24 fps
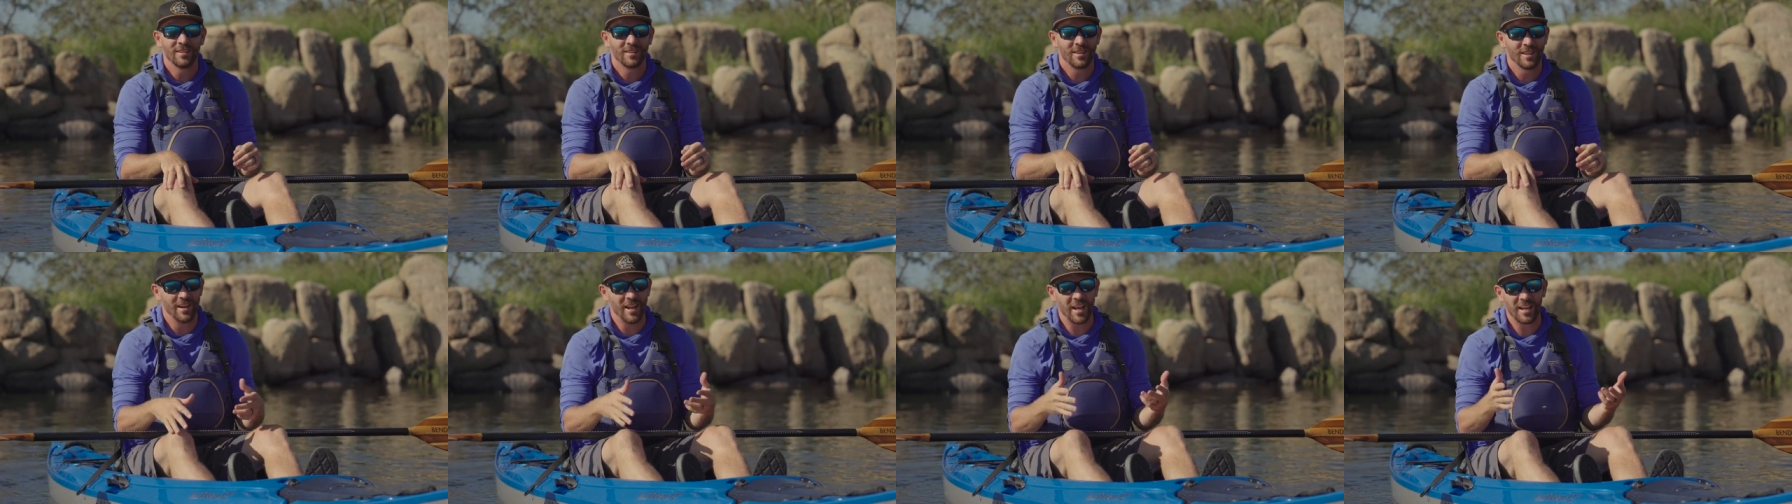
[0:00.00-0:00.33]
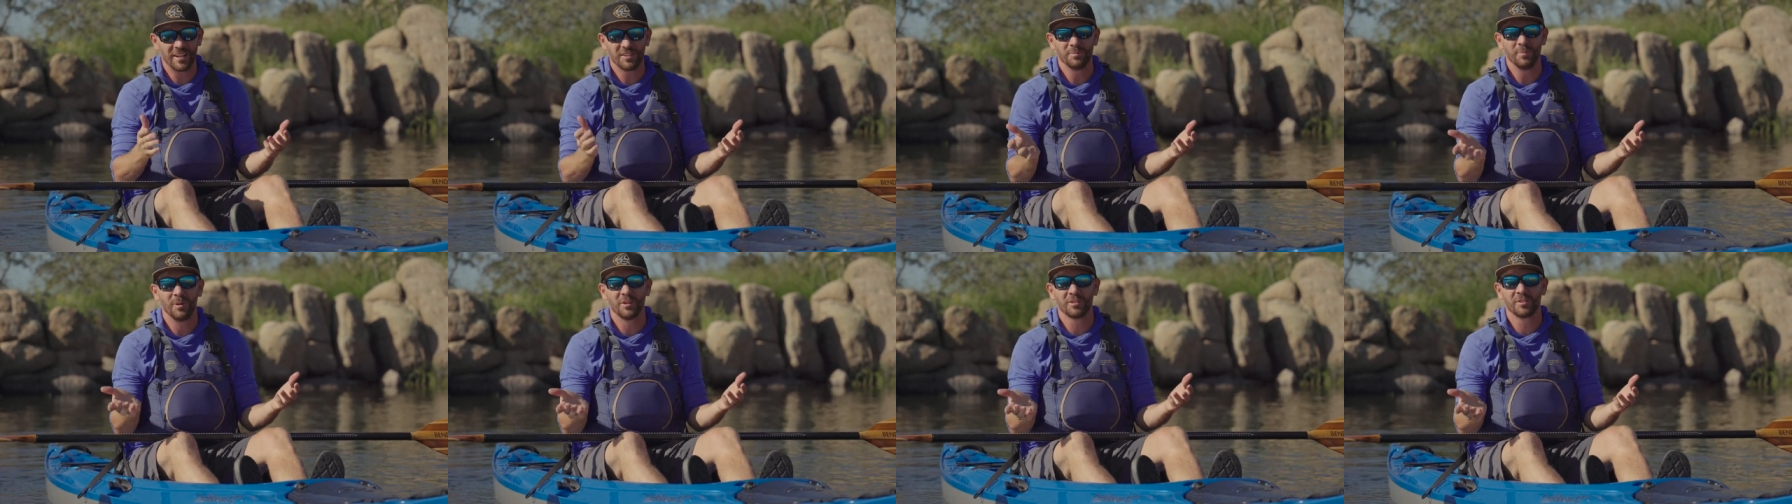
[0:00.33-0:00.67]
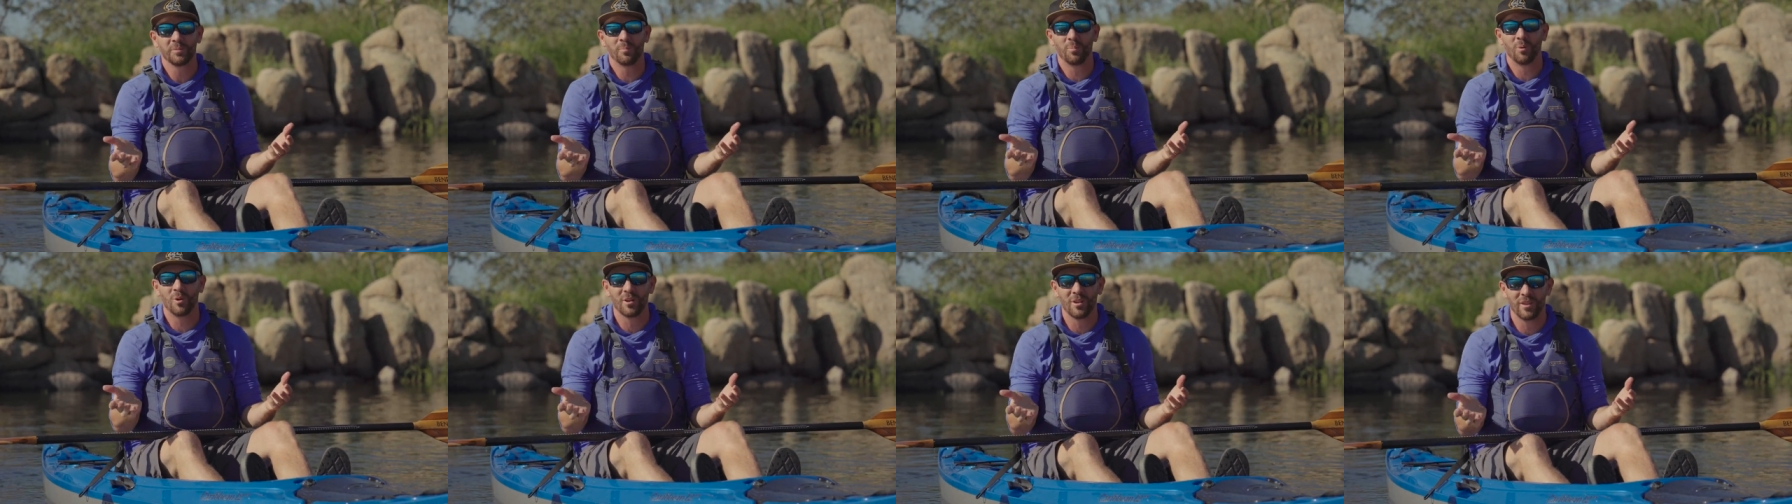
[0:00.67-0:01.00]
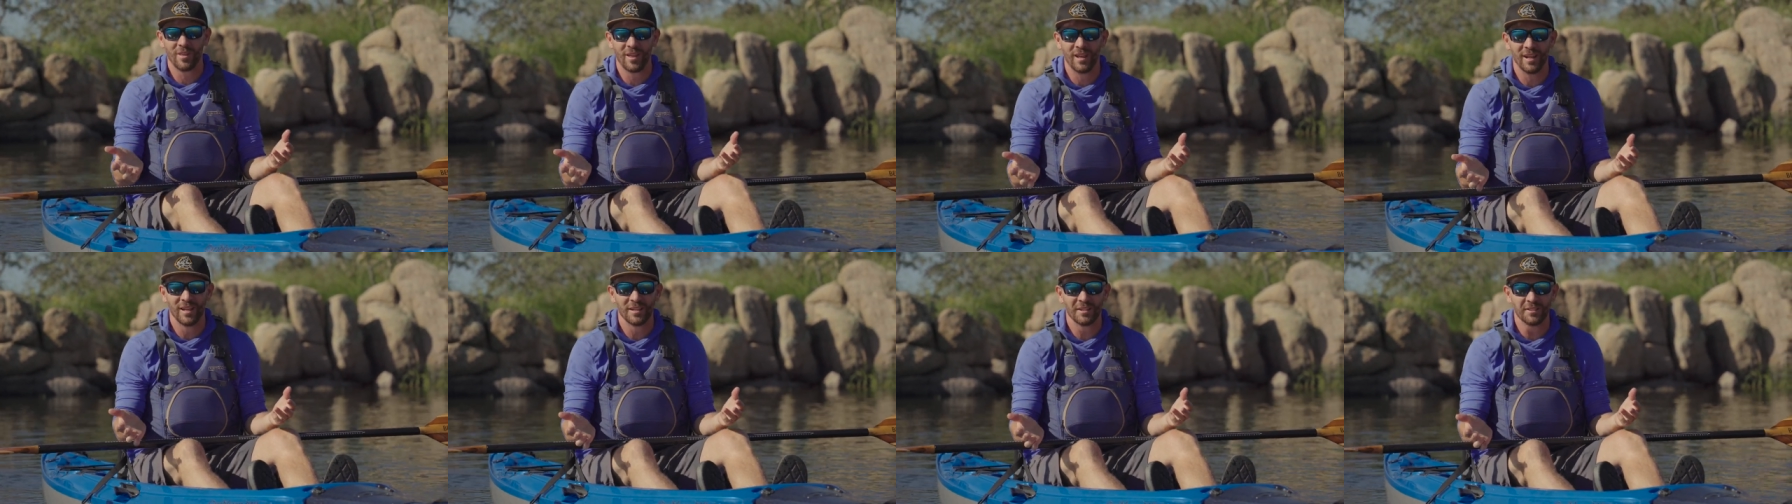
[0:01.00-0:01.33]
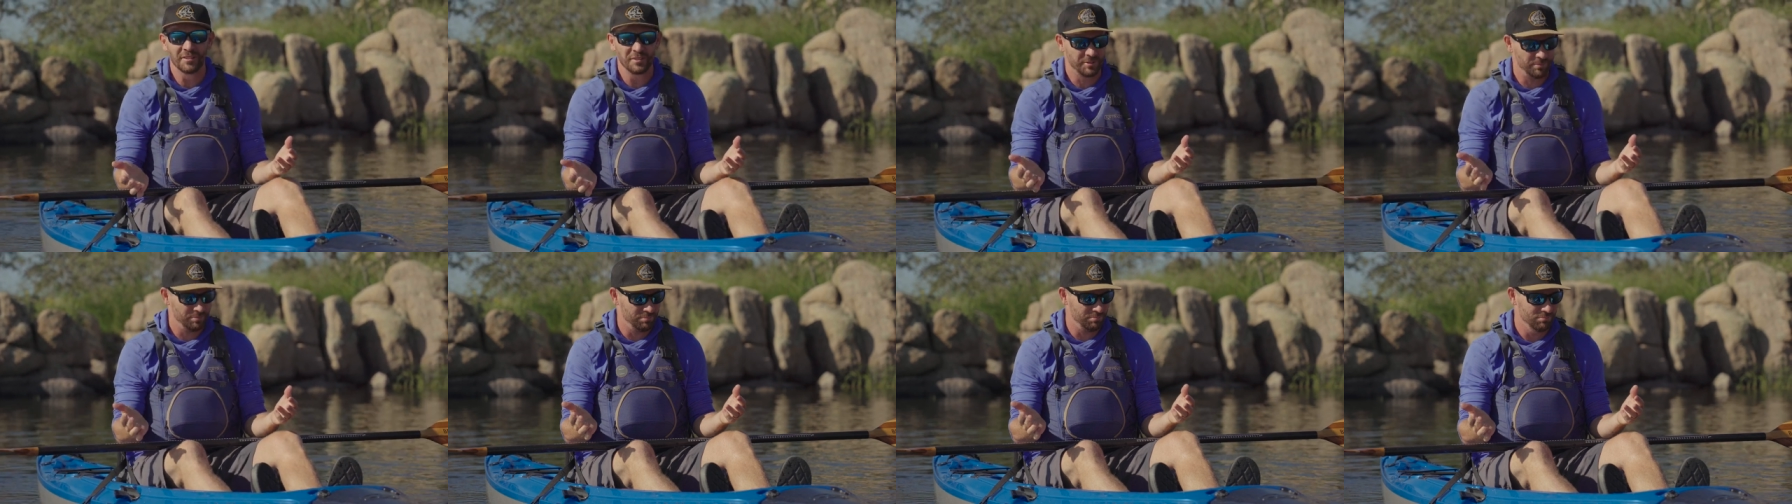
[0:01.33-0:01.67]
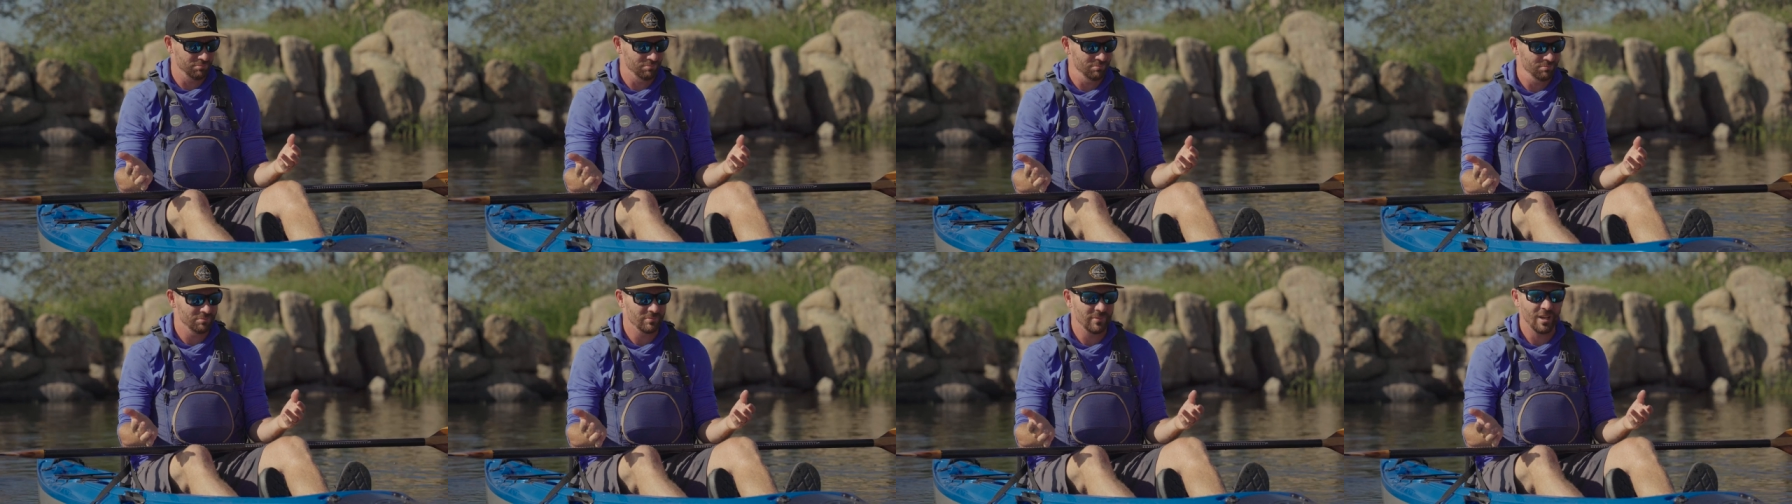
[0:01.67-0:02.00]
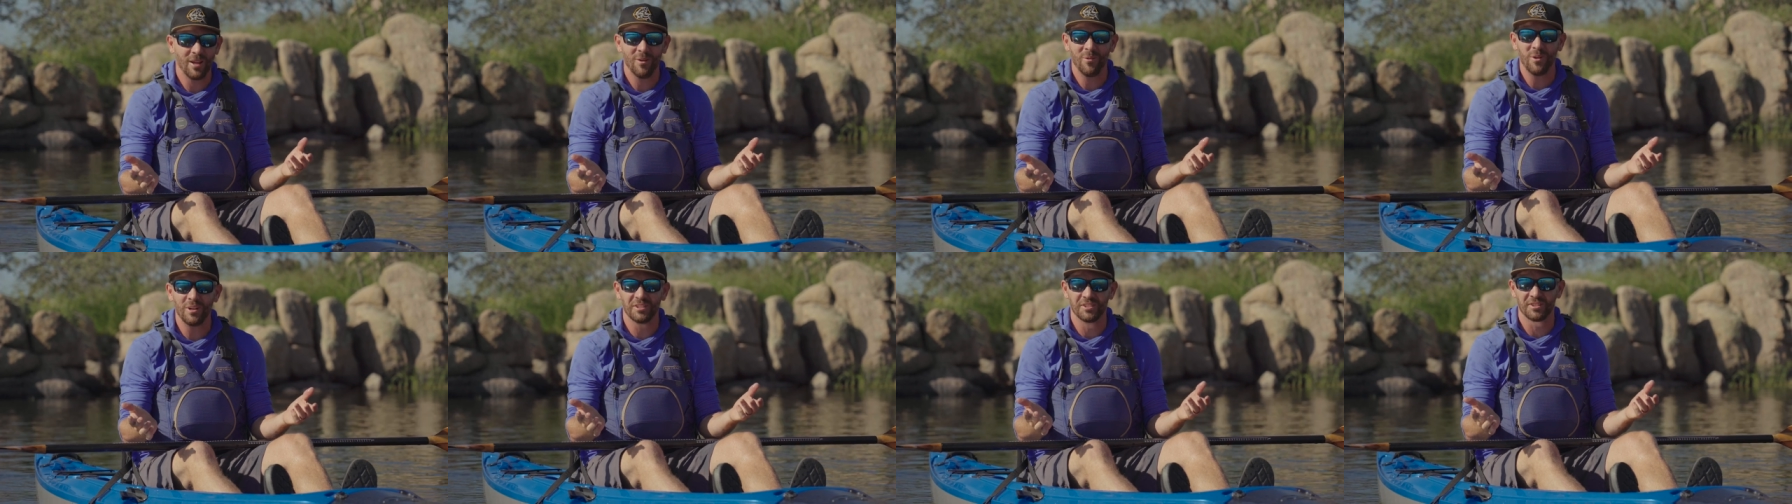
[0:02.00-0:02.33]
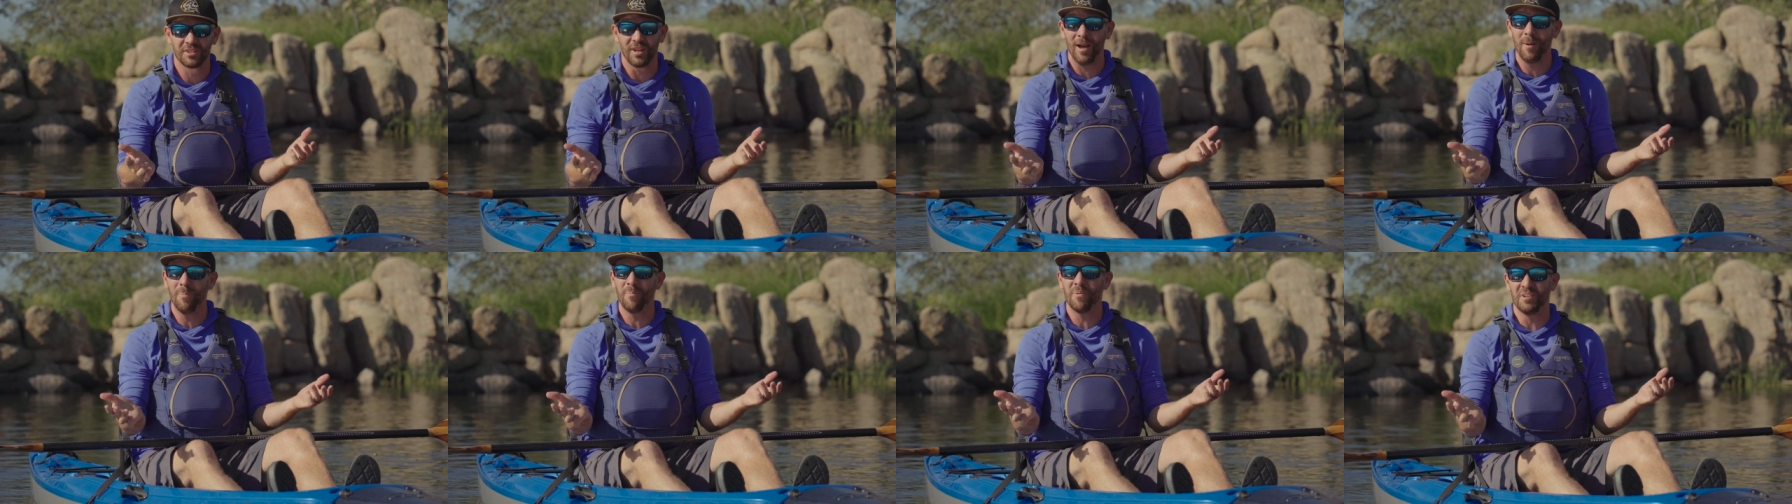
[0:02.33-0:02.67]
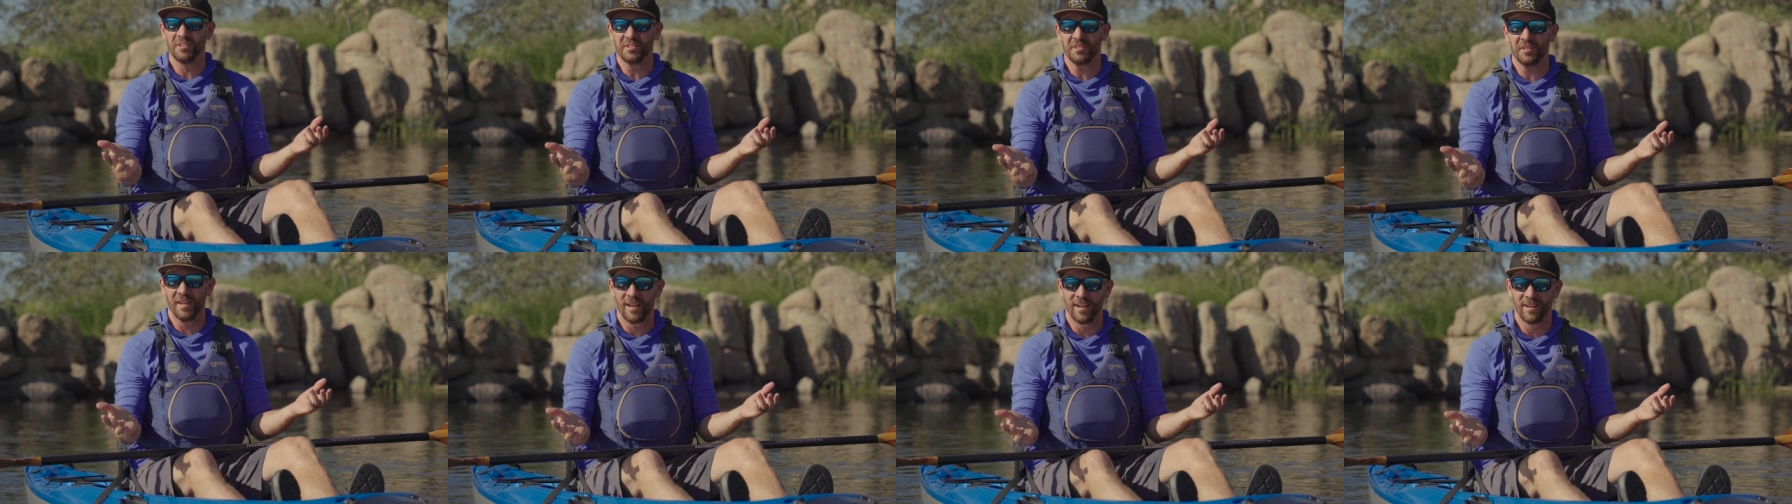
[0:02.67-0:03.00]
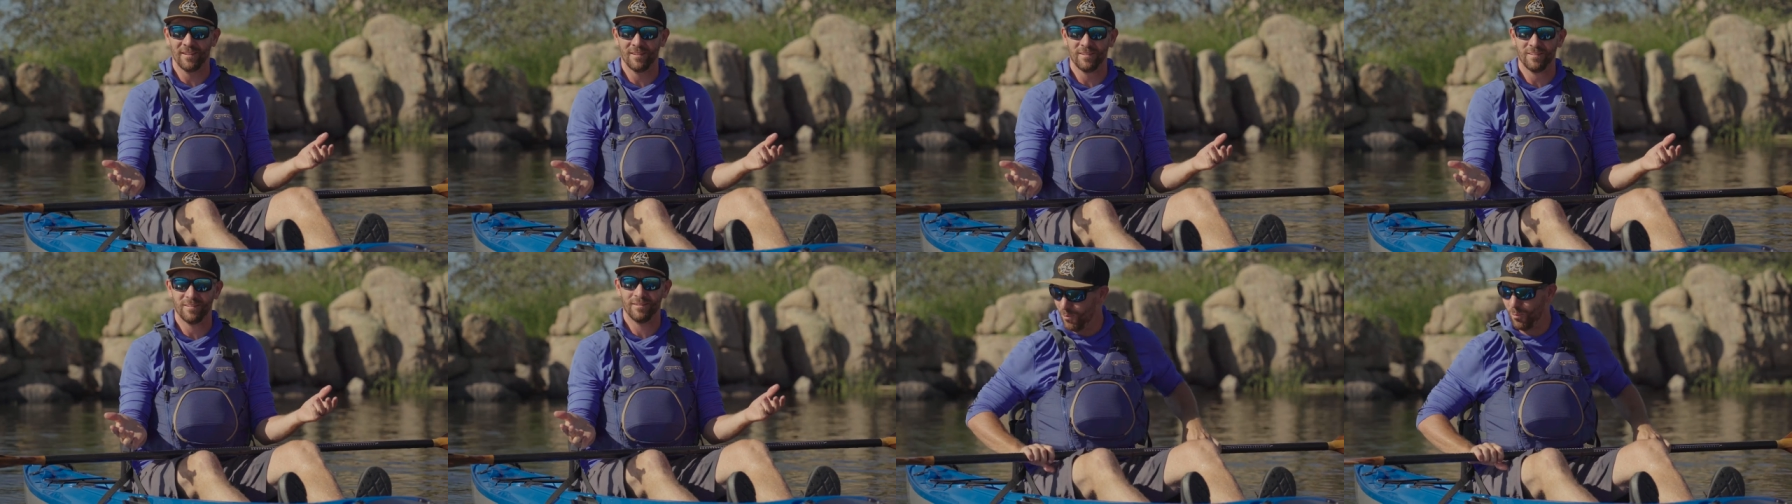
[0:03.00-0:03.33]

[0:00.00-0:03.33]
The next most important thing is, how do I stop this thing?